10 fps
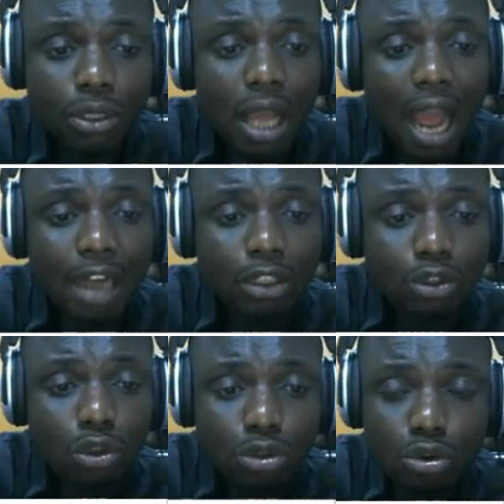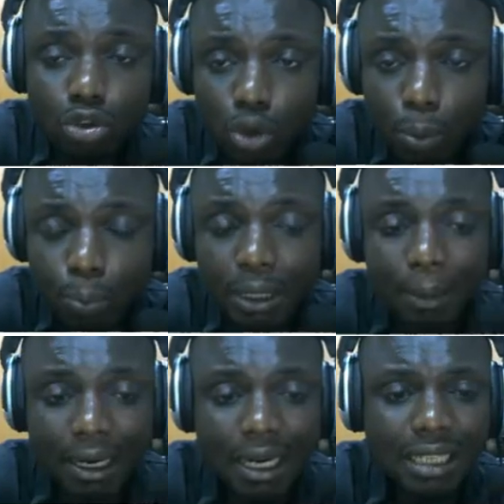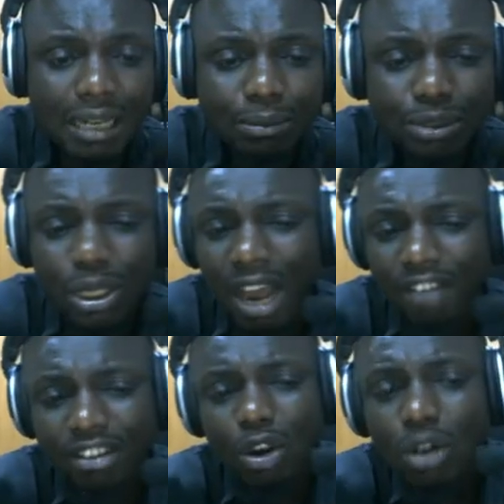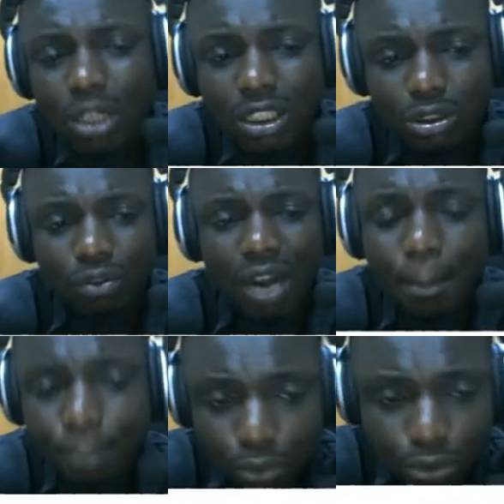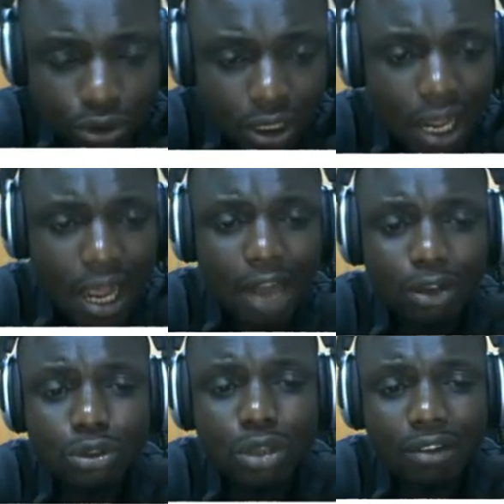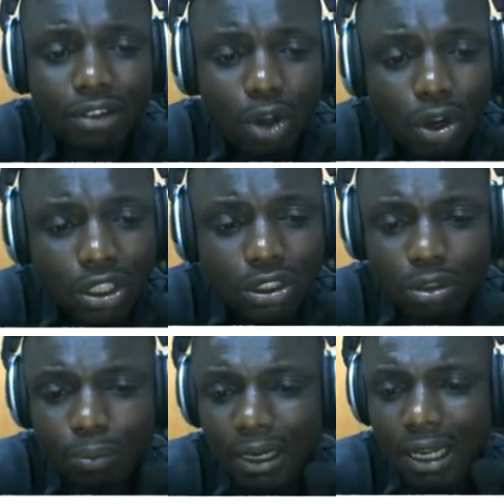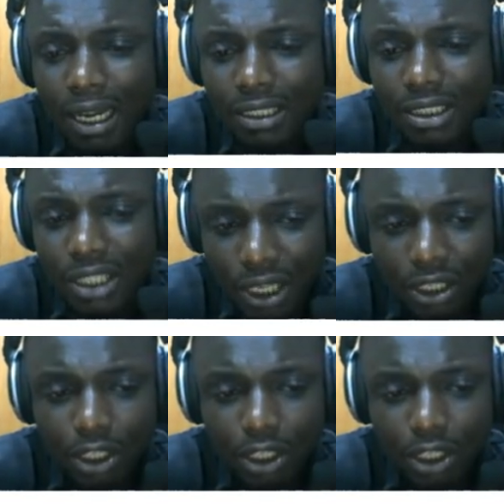And it also group the bananas. Let me say you have a long list of apples, I also have a long list of bananas here.